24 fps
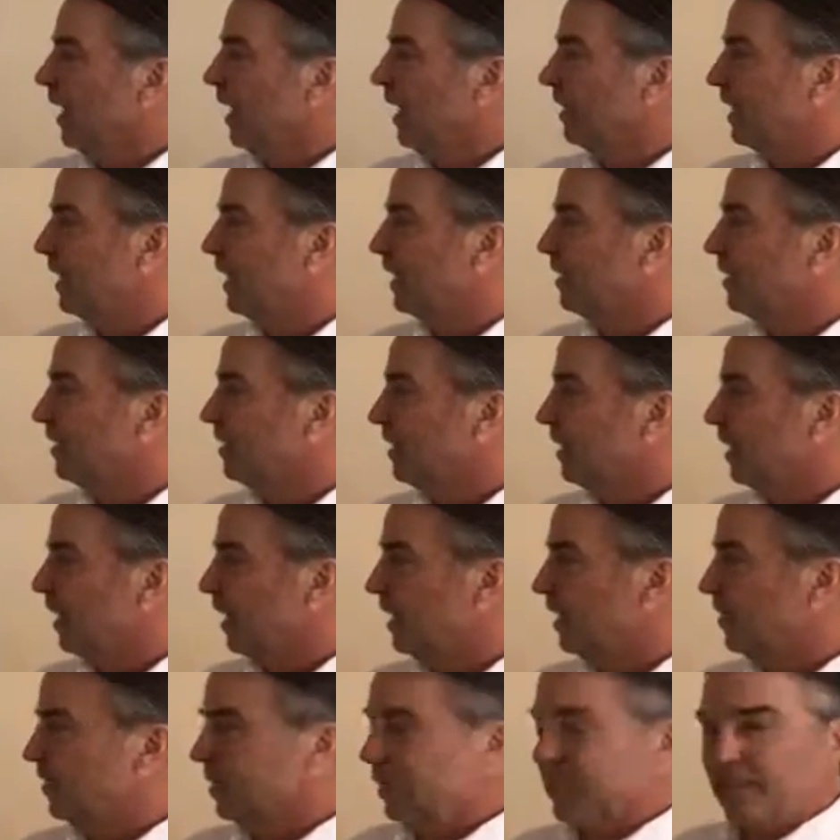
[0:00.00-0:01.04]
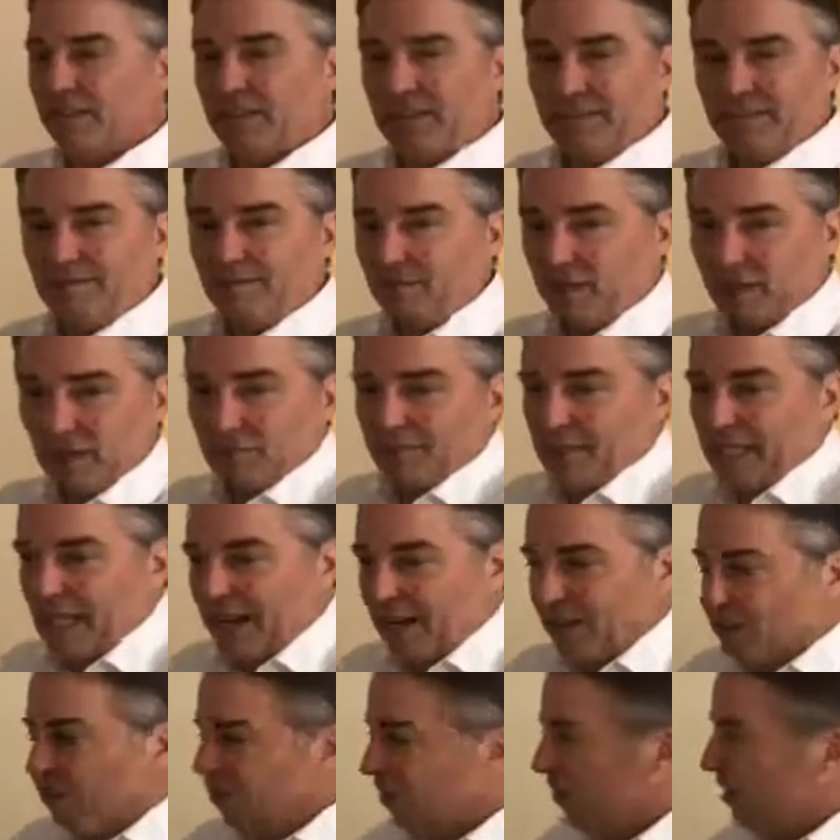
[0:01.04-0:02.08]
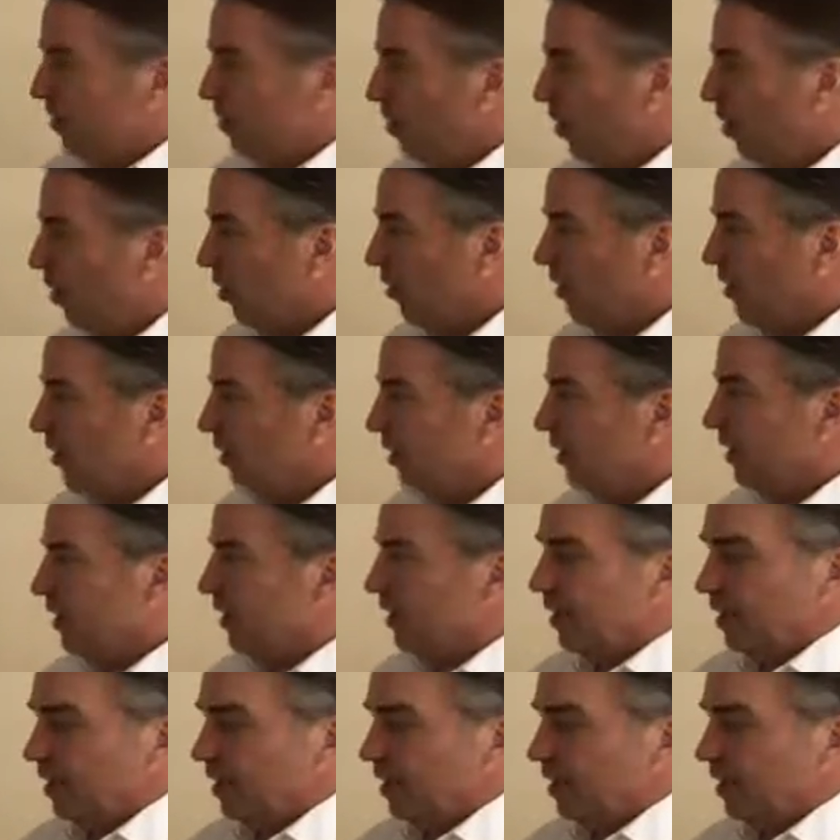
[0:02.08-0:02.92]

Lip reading: And then you could even zoom down to a smaller unit,